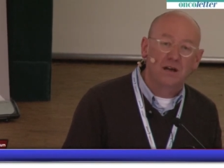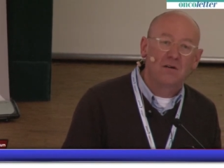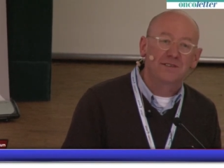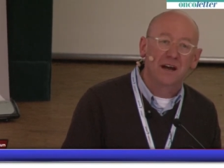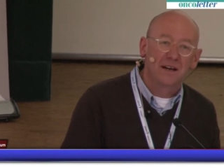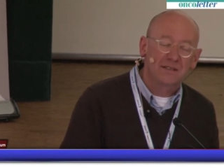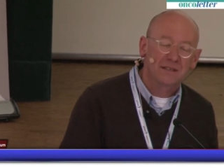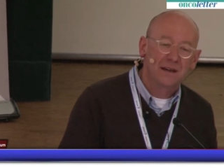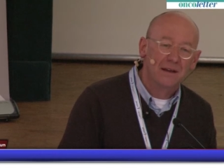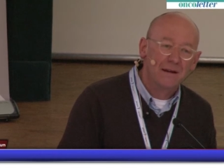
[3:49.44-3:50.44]

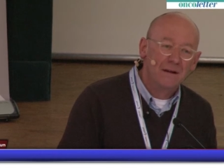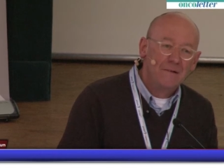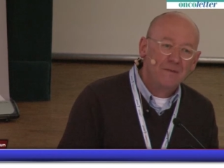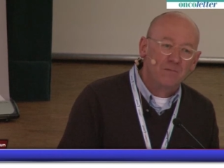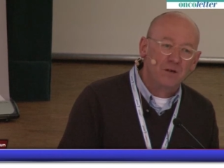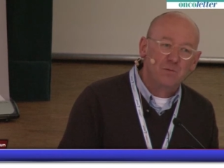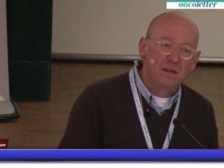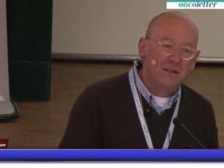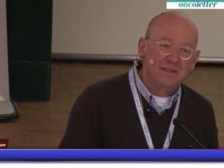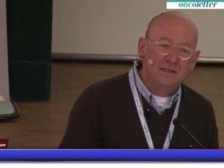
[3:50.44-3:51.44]
causas, which
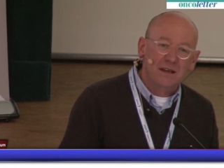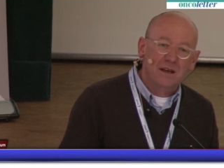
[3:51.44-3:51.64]
means